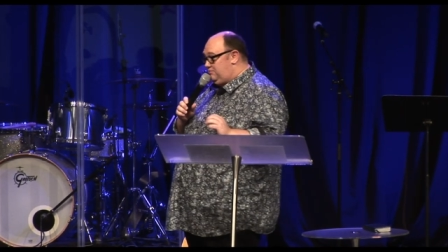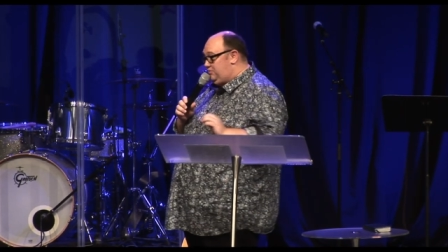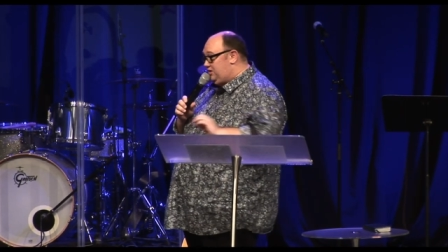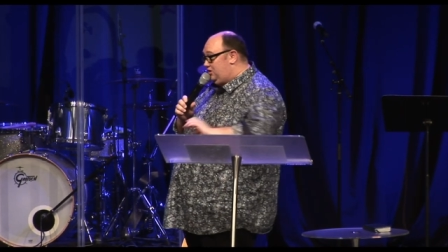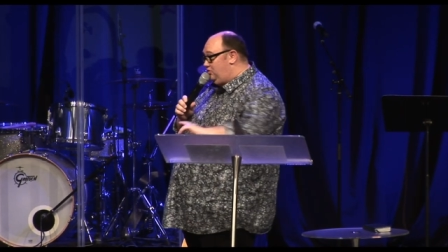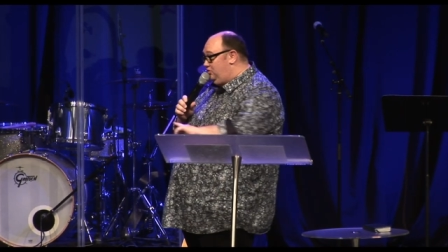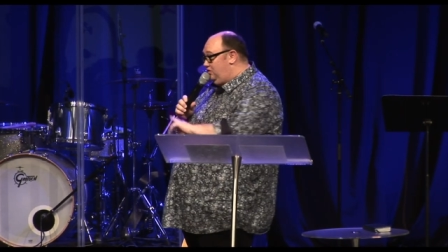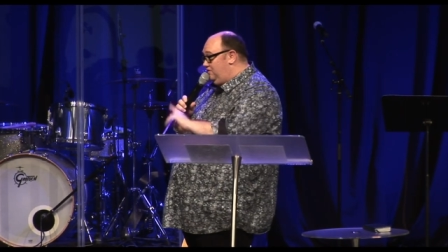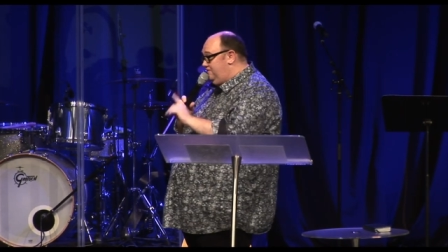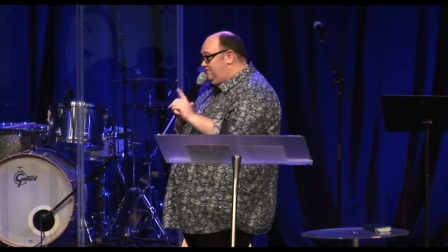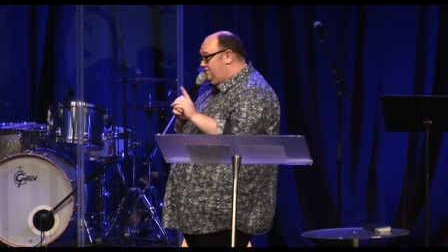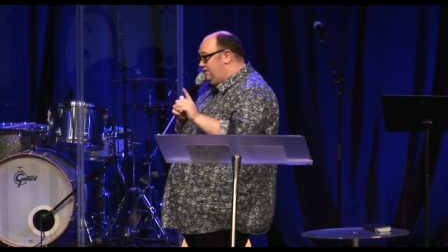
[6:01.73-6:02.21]
But
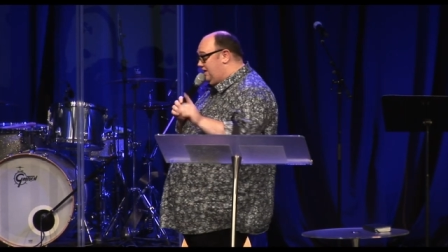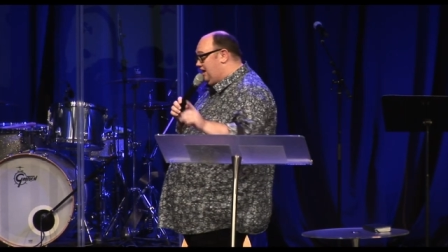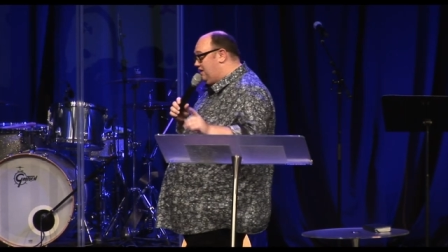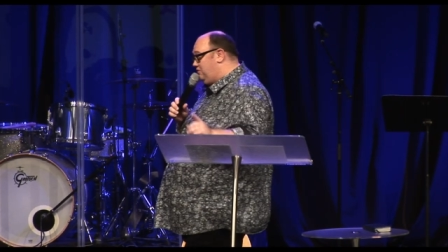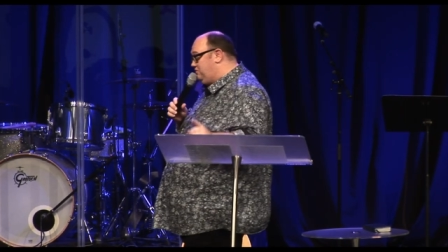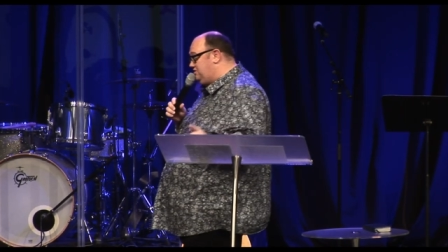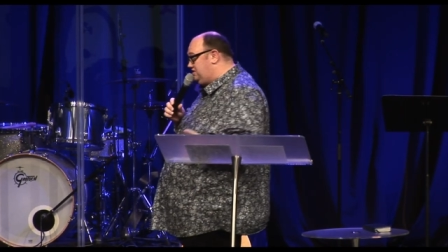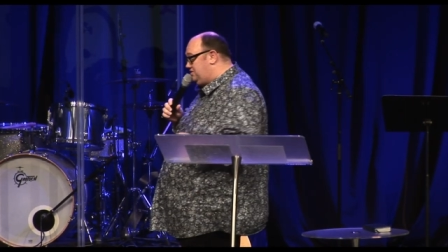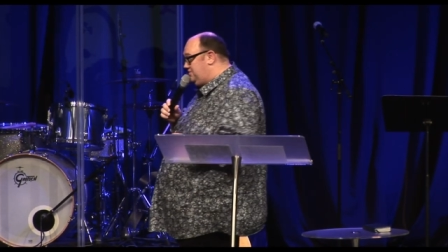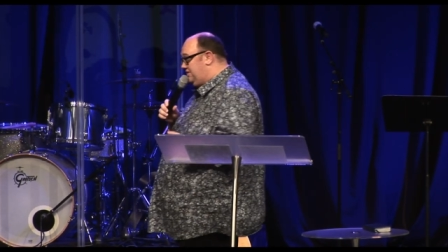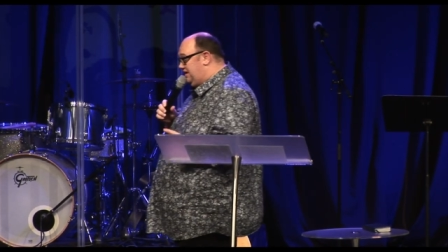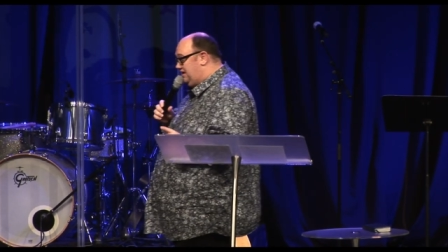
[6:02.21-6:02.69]
all of that
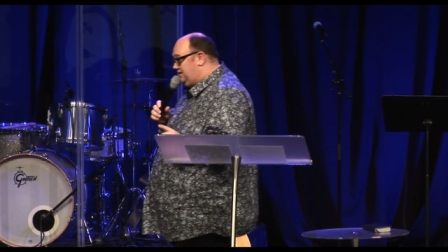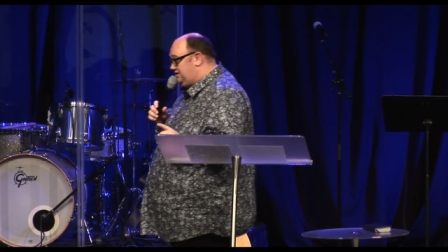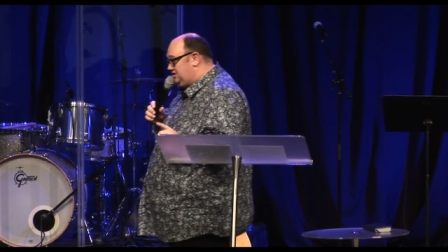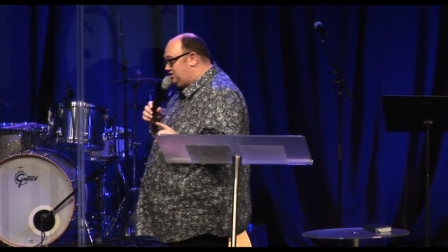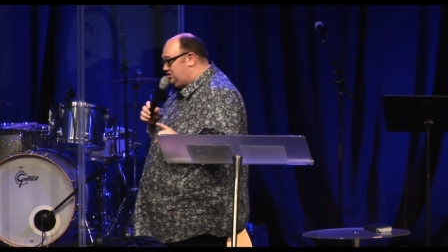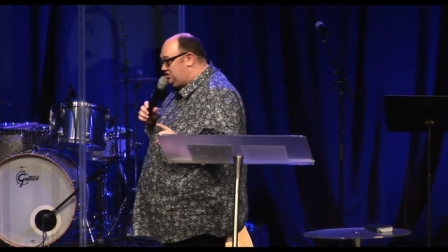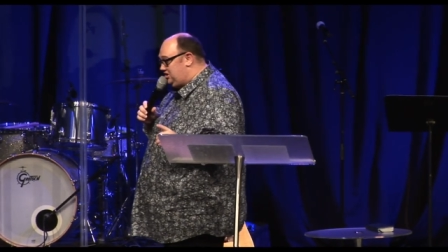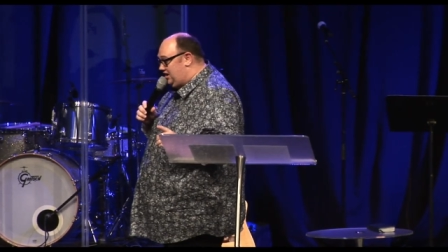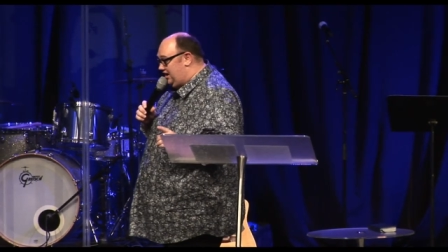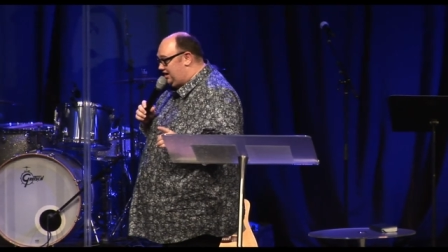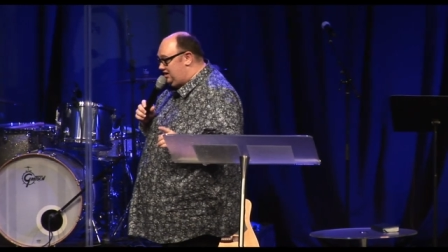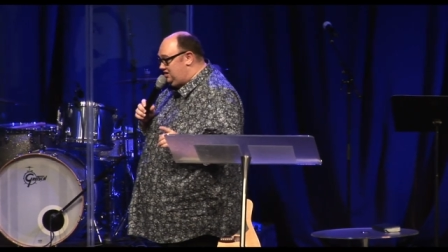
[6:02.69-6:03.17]
was about to
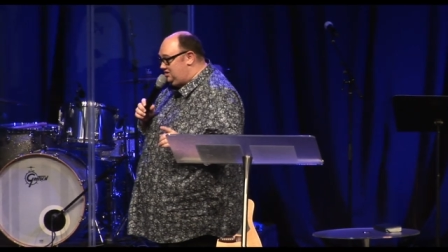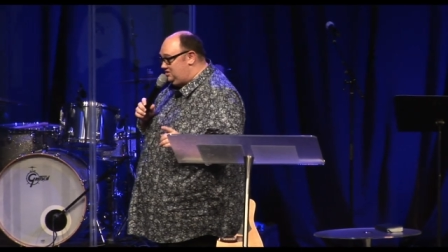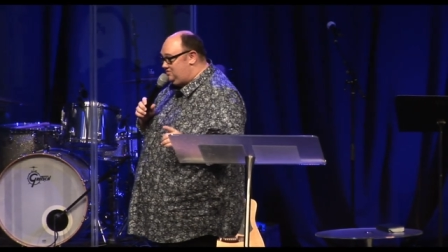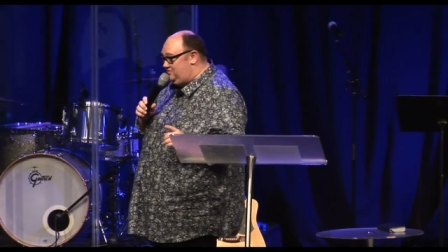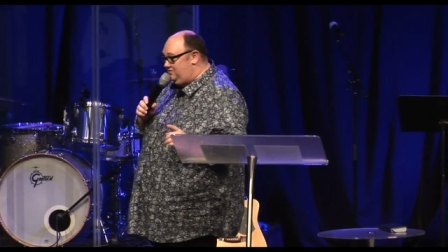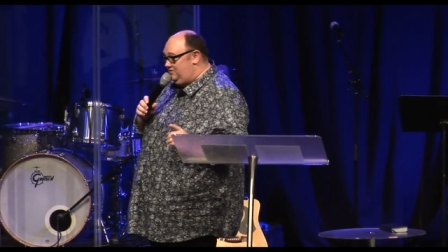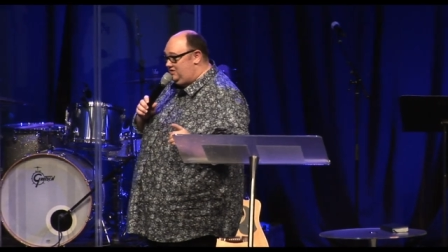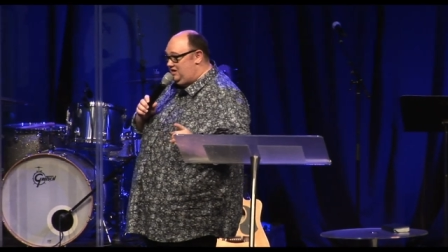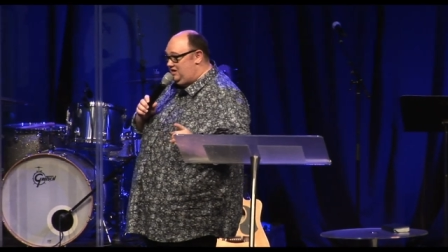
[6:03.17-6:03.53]
change for